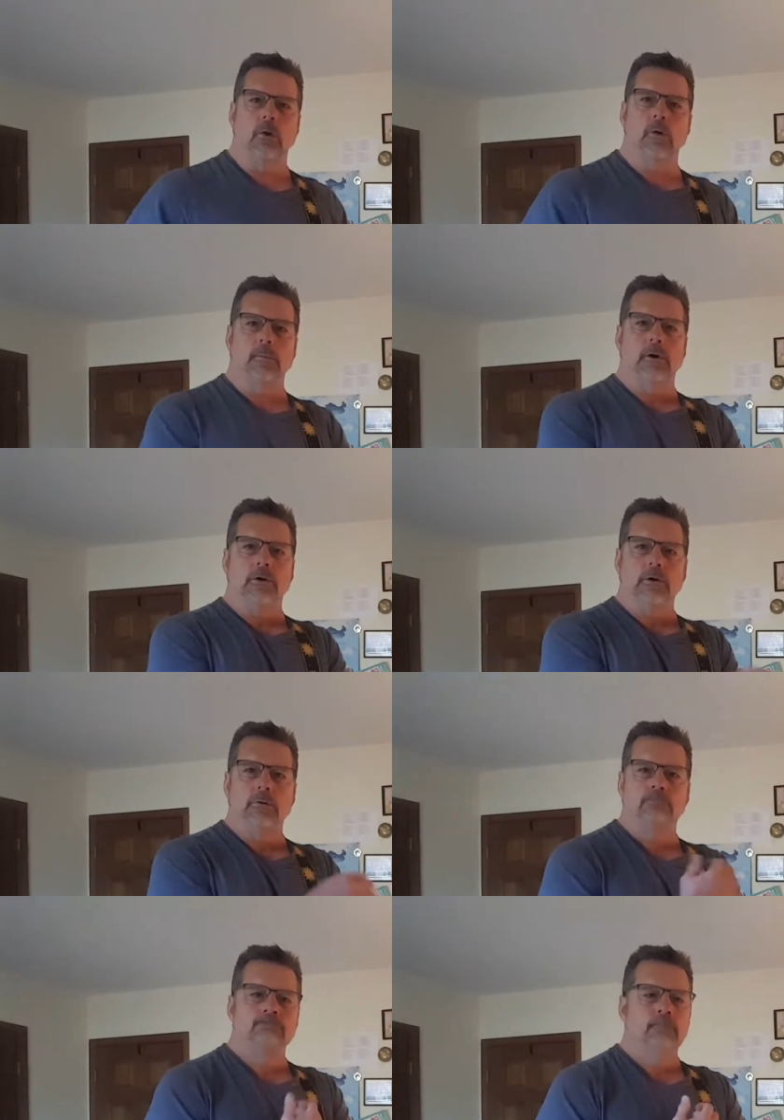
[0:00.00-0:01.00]
what I'm going to
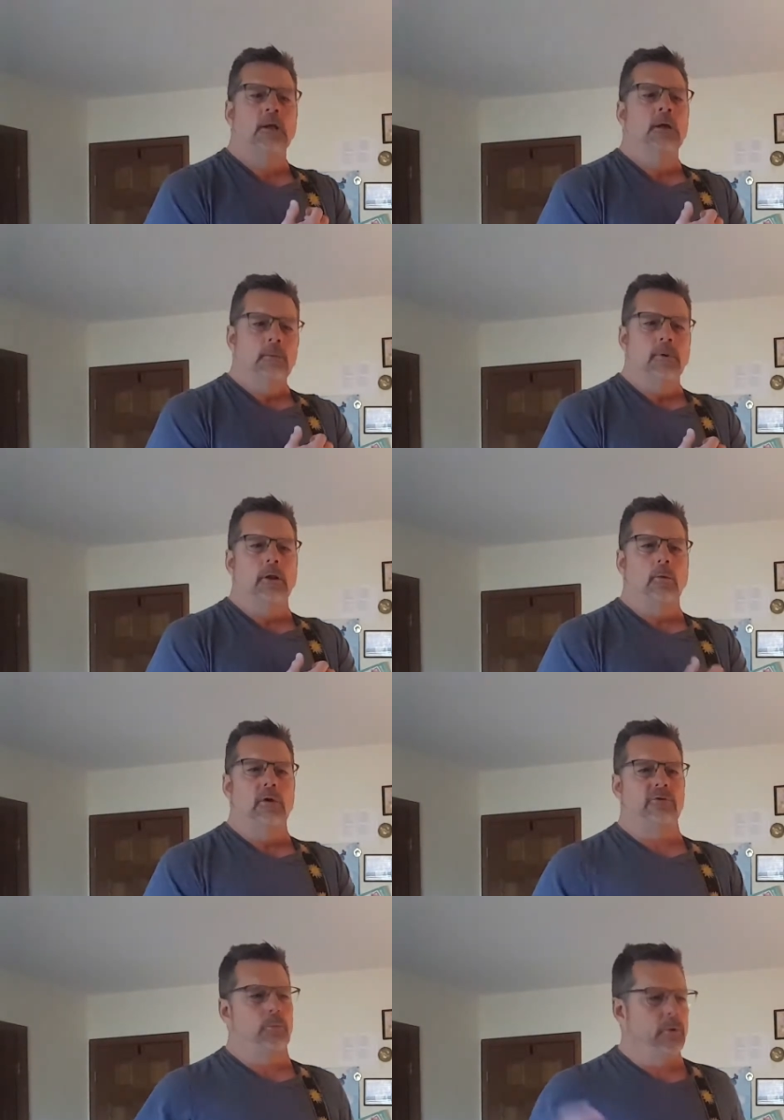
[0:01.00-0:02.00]
do. But
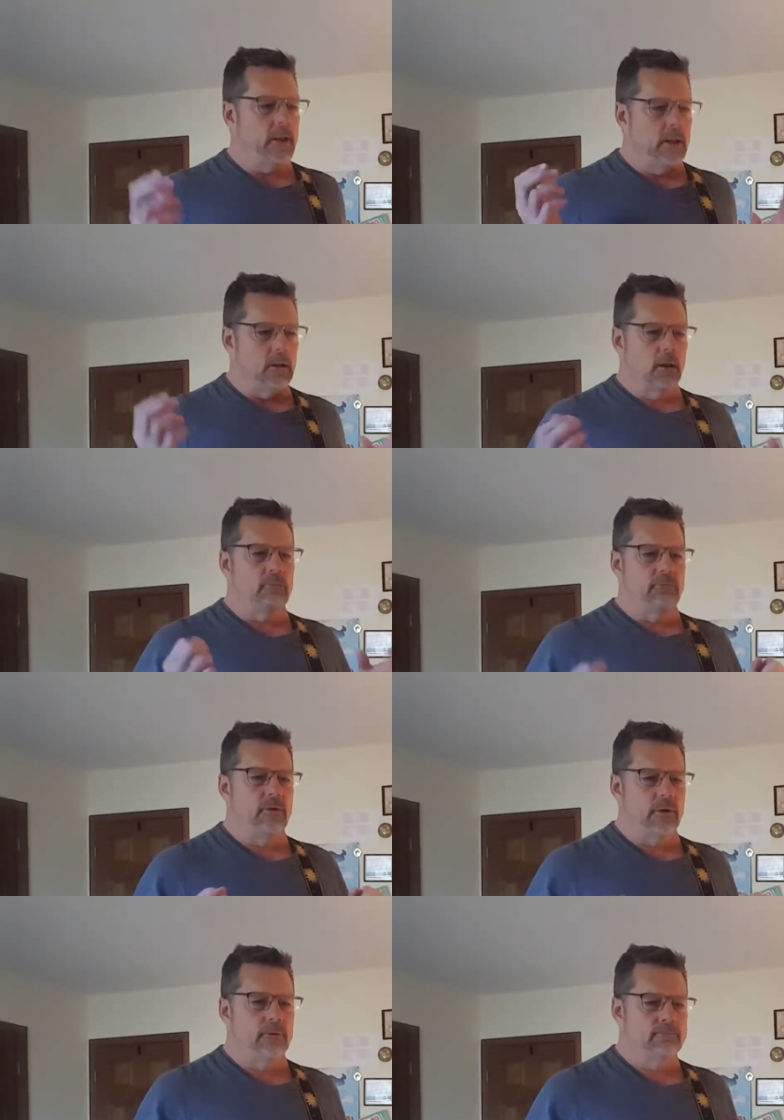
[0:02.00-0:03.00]
otherwise, I really love
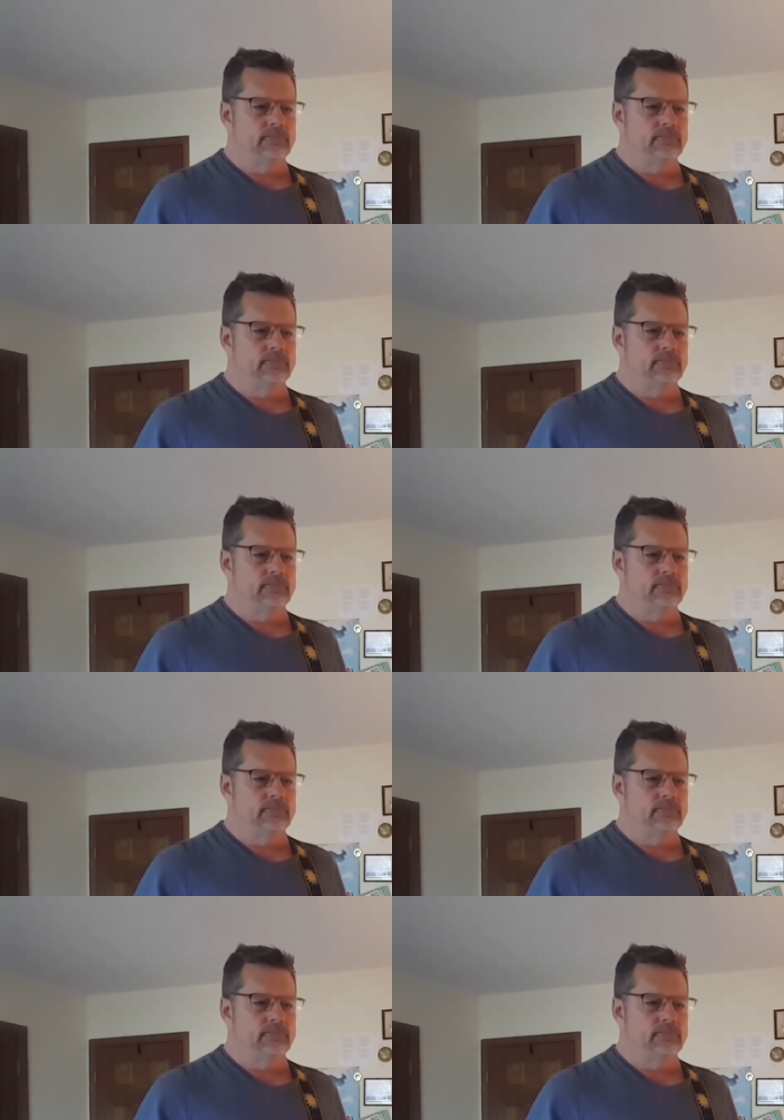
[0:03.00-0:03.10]
the